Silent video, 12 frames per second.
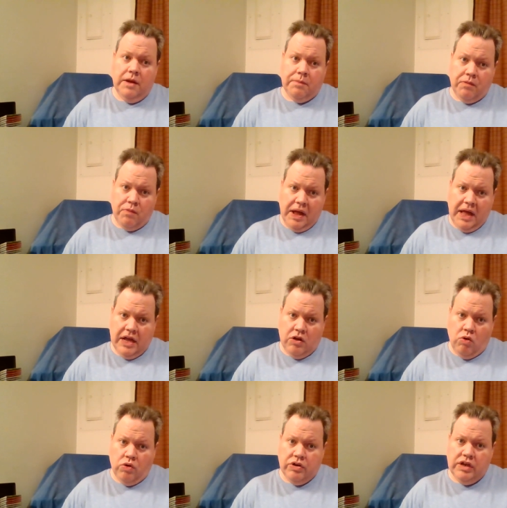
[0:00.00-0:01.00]
The upper right-hand
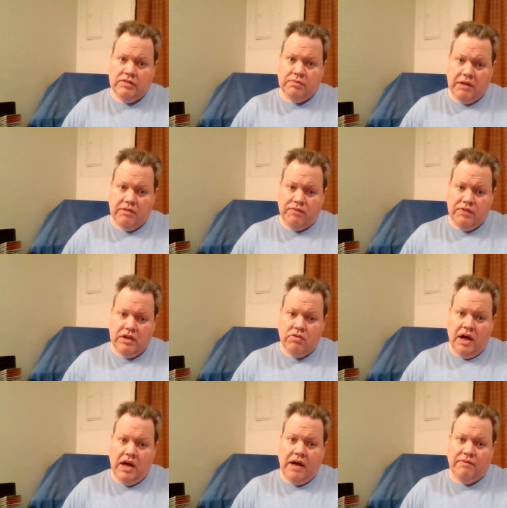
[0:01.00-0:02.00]
corner is my
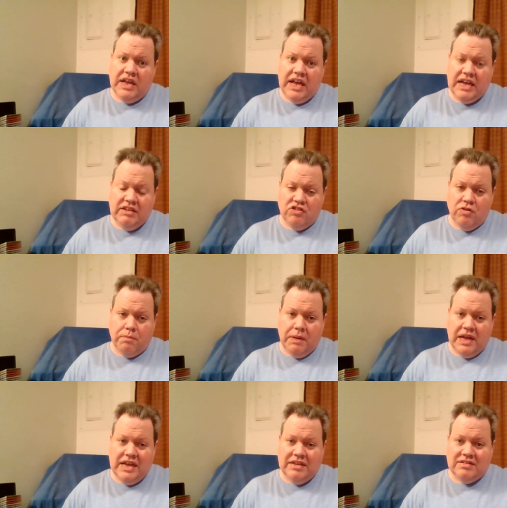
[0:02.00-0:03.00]
review of The Easter
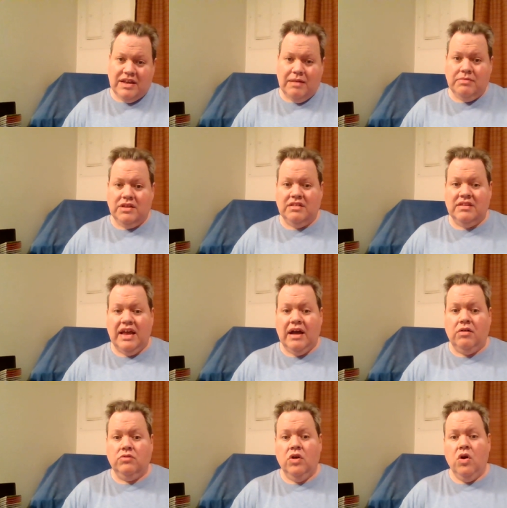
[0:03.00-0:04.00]
Bunny Has Come to
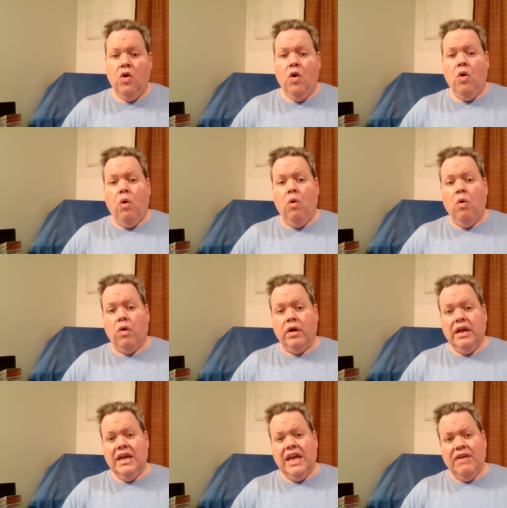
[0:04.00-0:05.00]
Town.
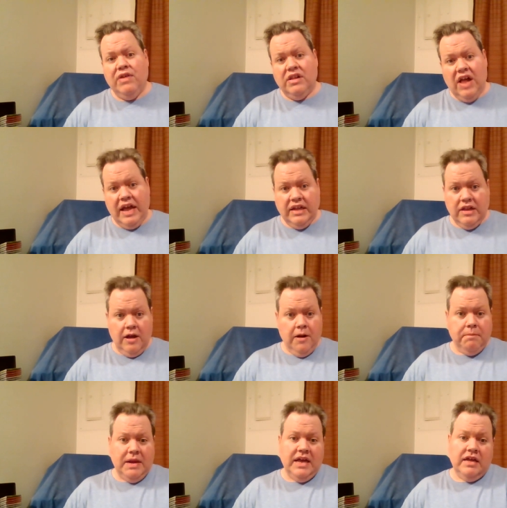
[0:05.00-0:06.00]
Or, if you'd like
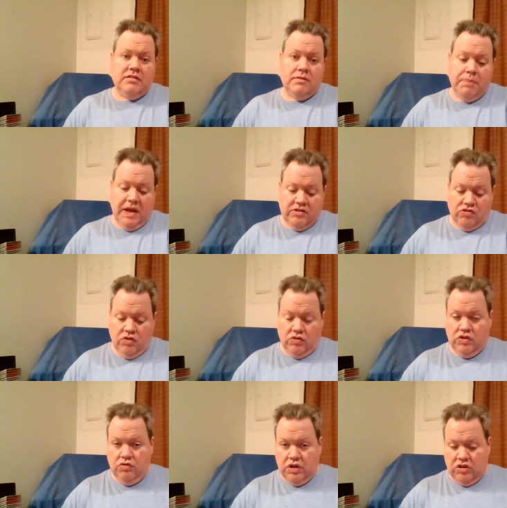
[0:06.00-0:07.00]
another Peanut
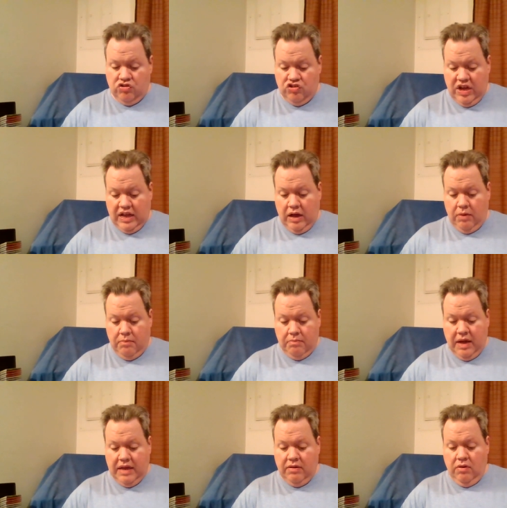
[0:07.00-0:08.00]
special, you can check out
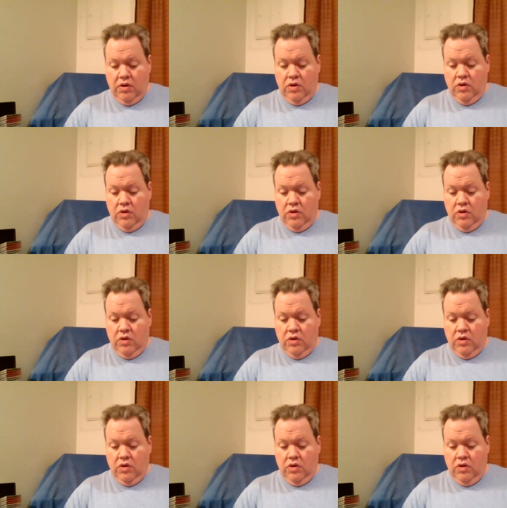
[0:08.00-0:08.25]
my